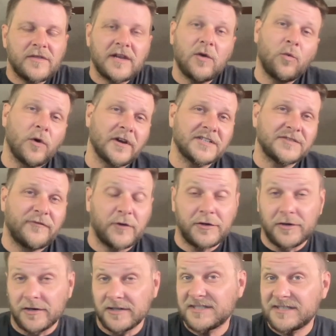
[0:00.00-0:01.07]
that it works for
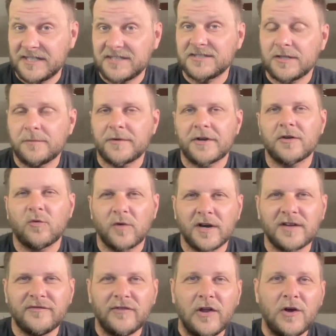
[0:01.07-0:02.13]
your system or your
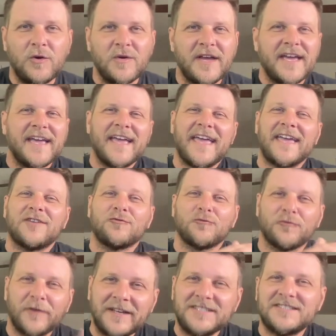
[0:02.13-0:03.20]
workflow,
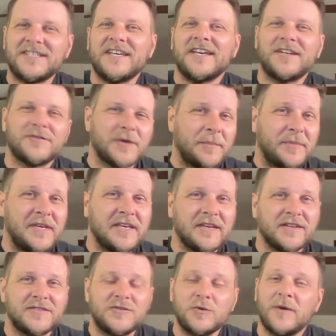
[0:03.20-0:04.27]
and rinse it and
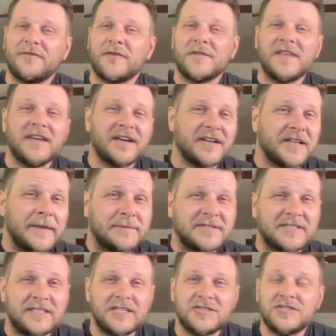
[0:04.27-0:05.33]
repeat. Do it for the
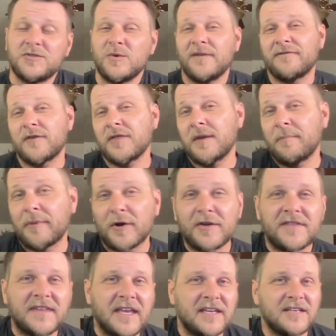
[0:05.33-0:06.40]
eclipse niche, do it for the
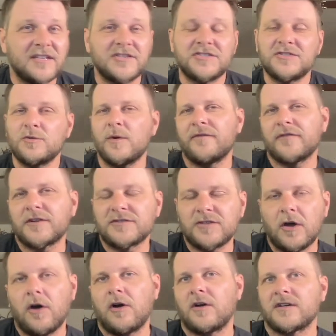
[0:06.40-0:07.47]
birthday niche, do it for
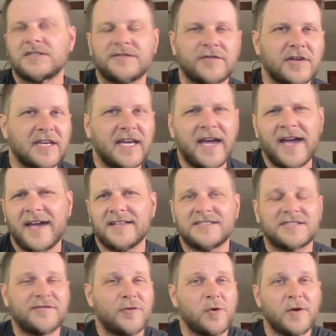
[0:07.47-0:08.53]
dogs, for
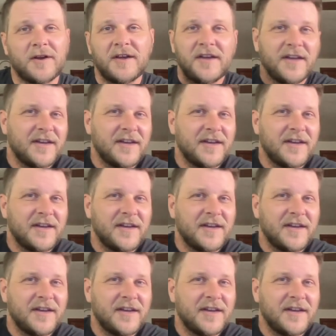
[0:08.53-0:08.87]
cats, for,